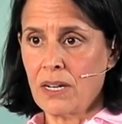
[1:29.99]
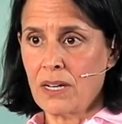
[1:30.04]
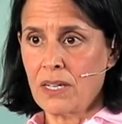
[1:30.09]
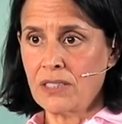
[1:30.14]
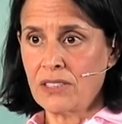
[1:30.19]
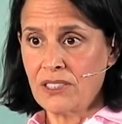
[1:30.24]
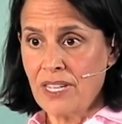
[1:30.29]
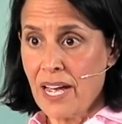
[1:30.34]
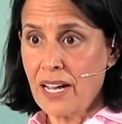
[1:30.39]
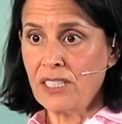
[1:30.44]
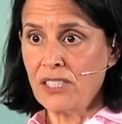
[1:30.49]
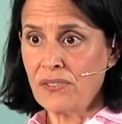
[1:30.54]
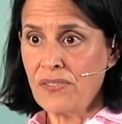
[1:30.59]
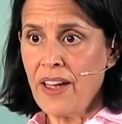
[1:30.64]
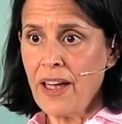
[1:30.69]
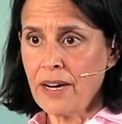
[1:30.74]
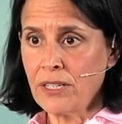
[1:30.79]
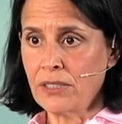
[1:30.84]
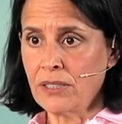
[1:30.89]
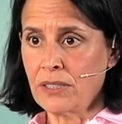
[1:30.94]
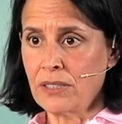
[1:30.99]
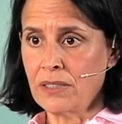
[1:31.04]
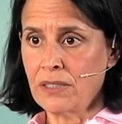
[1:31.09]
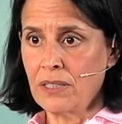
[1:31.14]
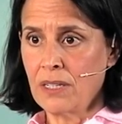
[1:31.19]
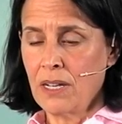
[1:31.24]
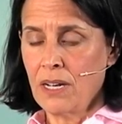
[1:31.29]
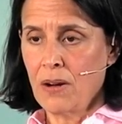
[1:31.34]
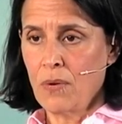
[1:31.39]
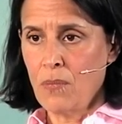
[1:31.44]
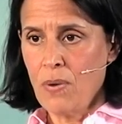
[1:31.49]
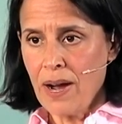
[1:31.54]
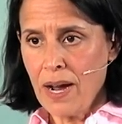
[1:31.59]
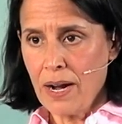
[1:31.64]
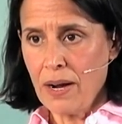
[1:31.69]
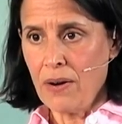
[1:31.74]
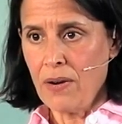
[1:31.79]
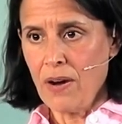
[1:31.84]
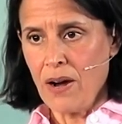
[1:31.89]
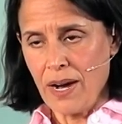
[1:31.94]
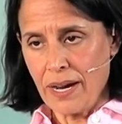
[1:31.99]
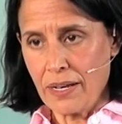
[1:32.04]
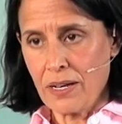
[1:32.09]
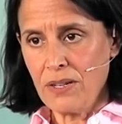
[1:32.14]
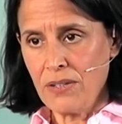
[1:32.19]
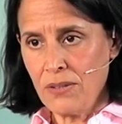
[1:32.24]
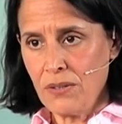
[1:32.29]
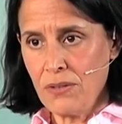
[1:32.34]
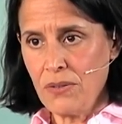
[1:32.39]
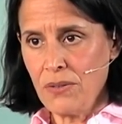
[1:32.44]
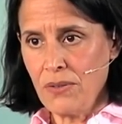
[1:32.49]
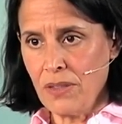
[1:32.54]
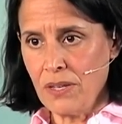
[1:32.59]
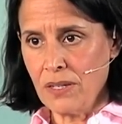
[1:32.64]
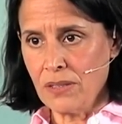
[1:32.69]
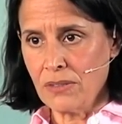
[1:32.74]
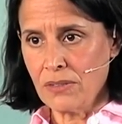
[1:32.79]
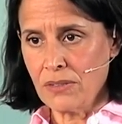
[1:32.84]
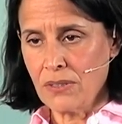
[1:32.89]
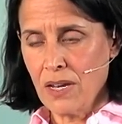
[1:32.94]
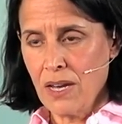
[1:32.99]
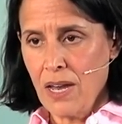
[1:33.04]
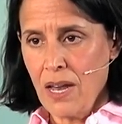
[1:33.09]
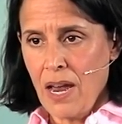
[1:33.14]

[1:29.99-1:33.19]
a satisfaction. Wow, I can do this.